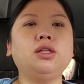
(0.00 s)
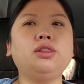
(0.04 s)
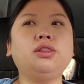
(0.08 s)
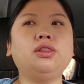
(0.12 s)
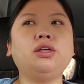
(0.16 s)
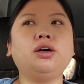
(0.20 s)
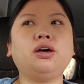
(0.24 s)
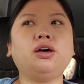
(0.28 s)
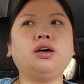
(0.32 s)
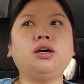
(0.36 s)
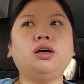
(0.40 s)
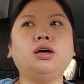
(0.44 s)

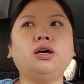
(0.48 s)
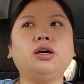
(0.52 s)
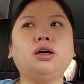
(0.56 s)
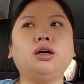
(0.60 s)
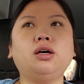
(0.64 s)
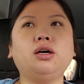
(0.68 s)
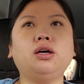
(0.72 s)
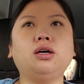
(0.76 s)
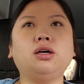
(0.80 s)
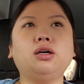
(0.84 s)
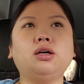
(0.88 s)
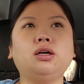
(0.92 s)

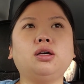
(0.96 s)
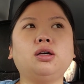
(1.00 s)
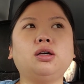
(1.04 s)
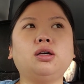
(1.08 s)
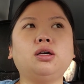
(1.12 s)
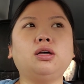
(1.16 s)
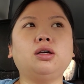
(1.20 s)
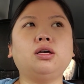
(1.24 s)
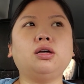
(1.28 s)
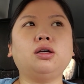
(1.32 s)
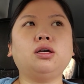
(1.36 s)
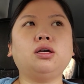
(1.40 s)
the
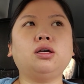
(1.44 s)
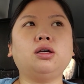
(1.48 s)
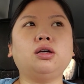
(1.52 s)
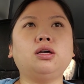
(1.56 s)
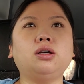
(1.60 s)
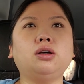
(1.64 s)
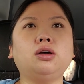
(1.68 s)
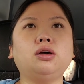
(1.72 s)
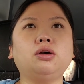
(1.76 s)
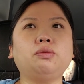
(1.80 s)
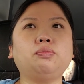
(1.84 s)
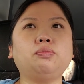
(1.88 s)

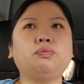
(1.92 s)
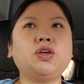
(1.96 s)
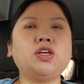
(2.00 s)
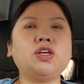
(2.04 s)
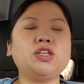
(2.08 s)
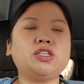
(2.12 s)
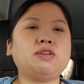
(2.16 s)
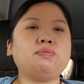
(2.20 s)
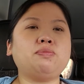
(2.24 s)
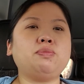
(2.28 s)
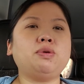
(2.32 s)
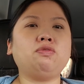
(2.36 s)

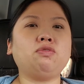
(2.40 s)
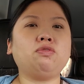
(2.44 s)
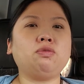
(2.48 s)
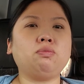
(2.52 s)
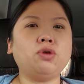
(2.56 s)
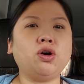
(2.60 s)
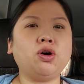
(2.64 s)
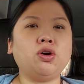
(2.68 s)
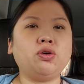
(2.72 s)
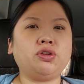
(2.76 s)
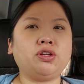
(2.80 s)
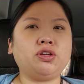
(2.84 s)
kids have been
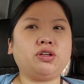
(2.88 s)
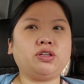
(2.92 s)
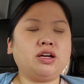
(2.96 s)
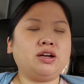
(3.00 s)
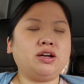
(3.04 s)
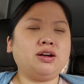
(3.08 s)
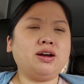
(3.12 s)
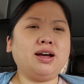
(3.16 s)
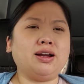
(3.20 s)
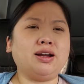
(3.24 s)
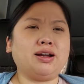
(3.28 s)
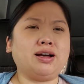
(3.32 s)
remote.
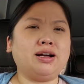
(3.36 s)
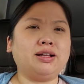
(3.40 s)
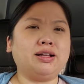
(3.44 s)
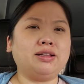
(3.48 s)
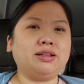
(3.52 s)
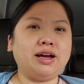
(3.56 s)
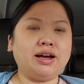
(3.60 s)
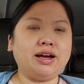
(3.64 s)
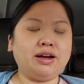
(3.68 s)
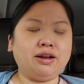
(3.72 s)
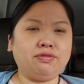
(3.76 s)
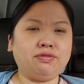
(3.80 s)
They're not
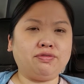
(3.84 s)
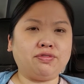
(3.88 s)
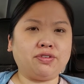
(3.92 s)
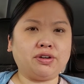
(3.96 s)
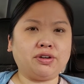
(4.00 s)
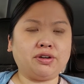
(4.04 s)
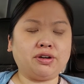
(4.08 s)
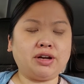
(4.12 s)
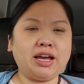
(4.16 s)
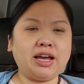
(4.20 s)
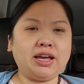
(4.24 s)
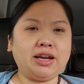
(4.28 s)
online
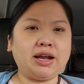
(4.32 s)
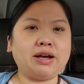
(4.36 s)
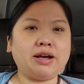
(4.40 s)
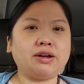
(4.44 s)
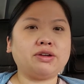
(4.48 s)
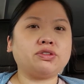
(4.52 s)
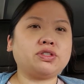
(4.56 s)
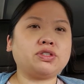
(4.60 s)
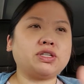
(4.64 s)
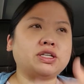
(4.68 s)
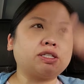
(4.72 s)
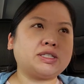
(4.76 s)
for eight,
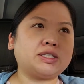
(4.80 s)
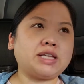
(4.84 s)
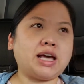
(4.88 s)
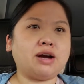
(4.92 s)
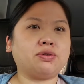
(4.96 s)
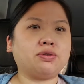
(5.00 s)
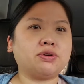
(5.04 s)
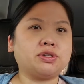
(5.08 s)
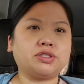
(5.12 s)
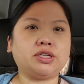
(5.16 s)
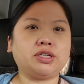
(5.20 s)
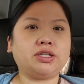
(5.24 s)
six
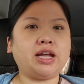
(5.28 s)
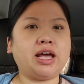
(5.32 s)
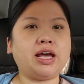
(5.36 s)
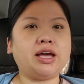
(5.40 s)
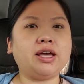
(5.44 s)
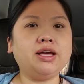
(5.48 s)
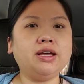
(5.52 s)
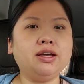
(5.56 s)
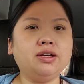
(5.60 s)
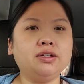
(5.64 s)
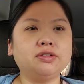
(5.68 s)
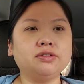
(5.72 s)
hours a
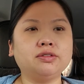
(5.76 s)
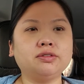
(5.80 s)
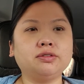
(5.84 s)
day.